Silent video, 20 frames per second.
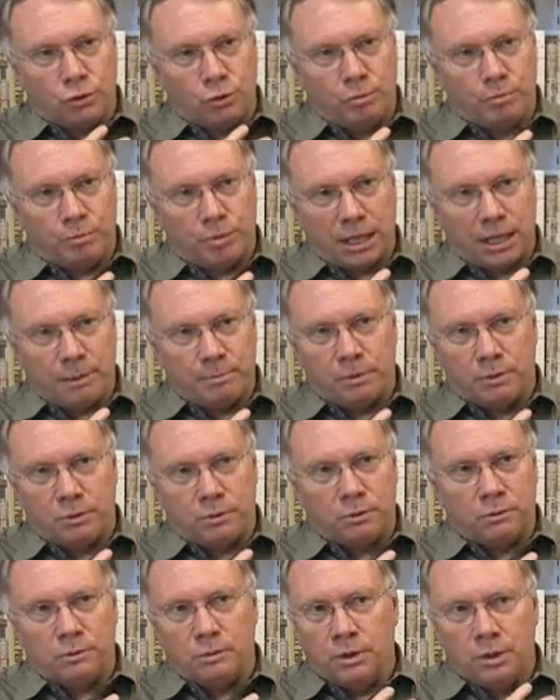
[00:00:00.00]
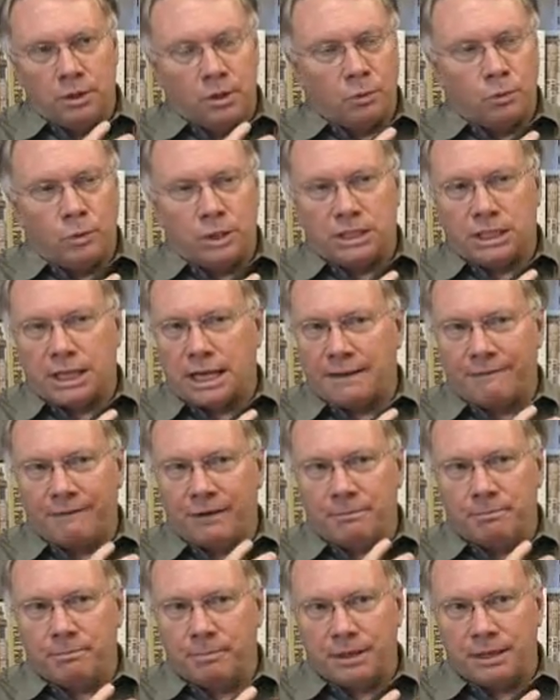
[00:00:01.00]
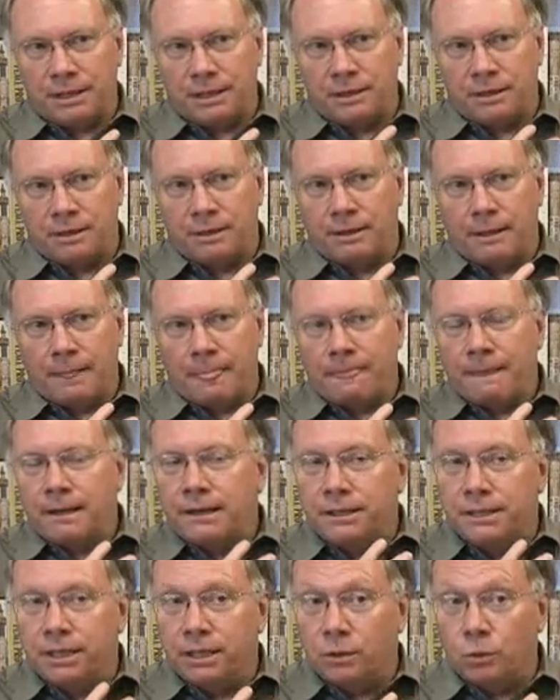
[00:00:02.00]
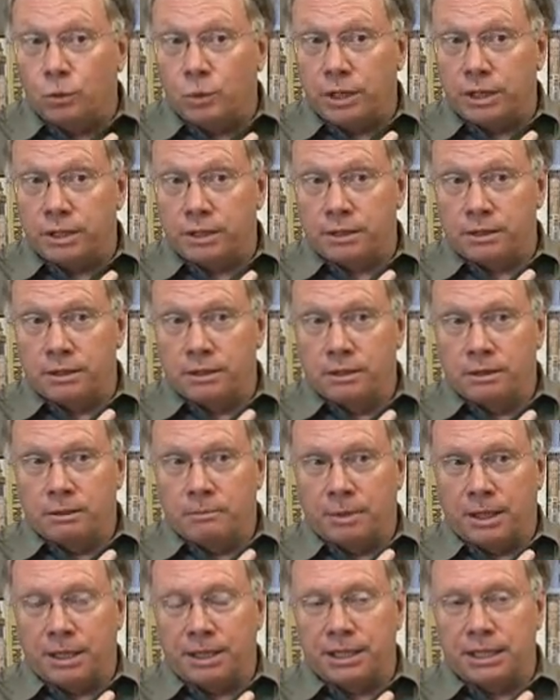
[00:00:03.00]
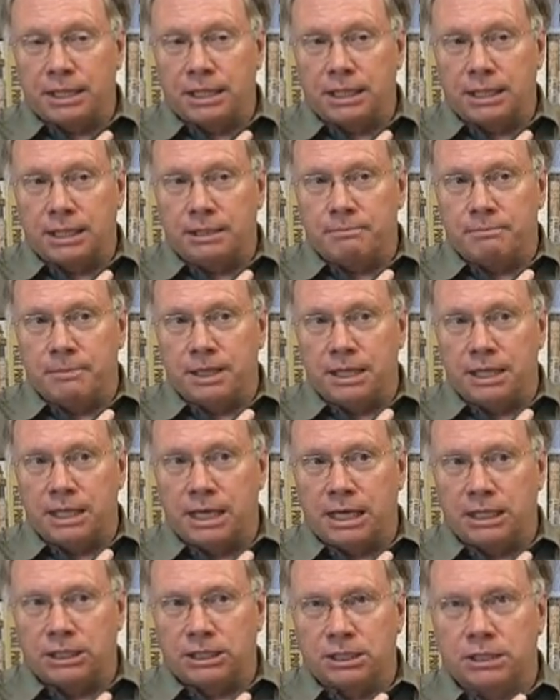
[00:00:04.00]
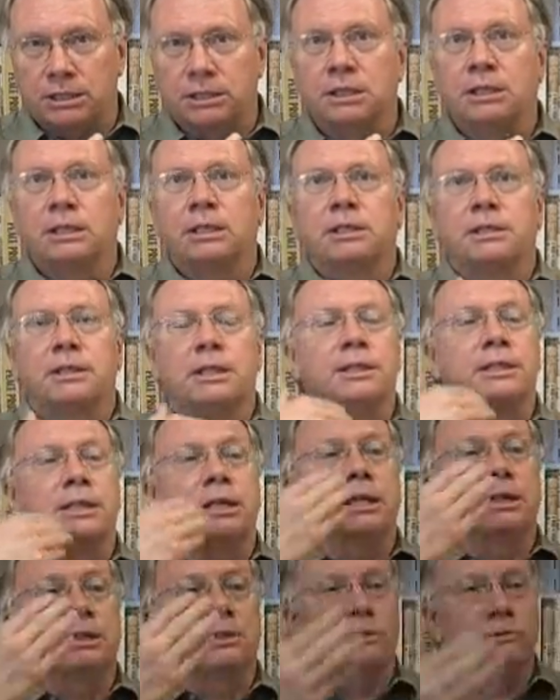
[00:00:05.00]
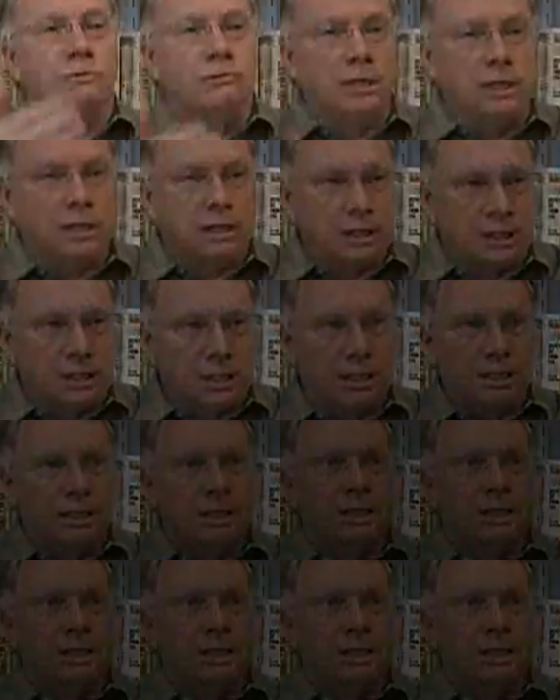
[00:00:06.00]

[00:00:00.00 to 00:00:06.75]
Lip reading: two people which haven't been dealt with by the elite mediation, that there's a risk